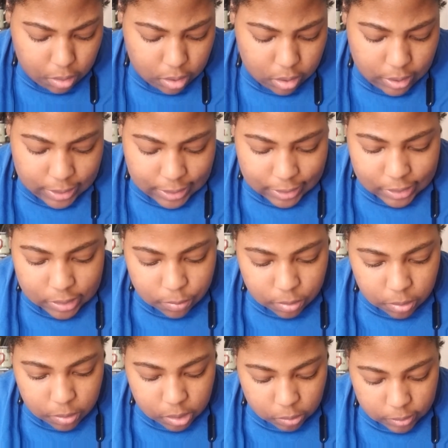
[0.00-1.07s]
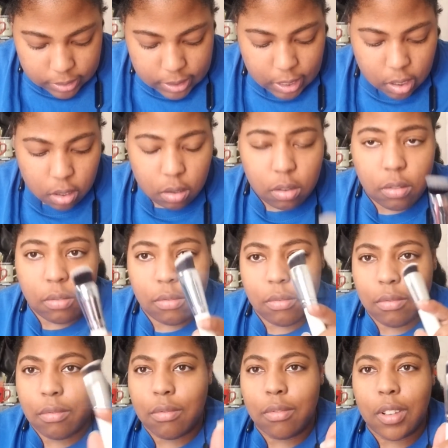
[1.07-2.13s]
I got this when it was on sale
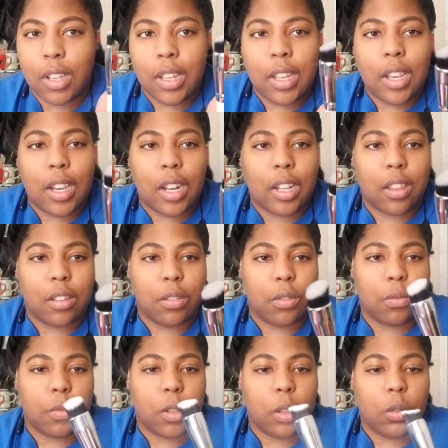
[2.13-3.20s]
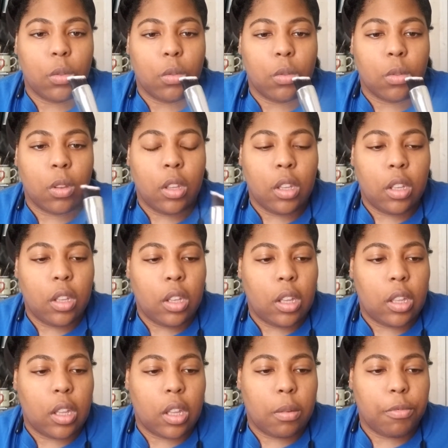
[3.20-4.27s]
and I thought this was really cool.
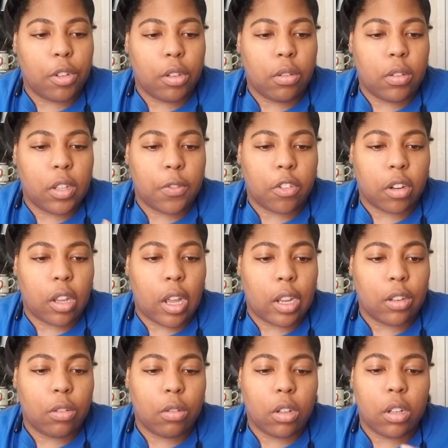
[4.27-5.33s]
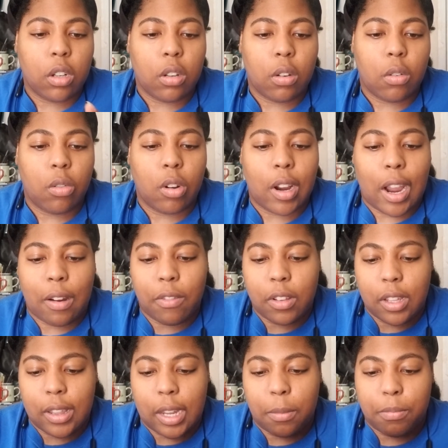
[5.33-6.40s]
You could use this for contour, or I really
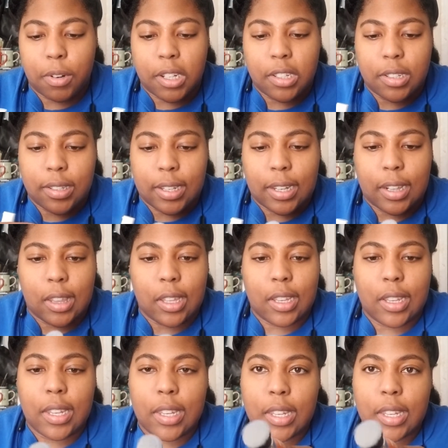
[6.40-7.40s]
like brushes like this,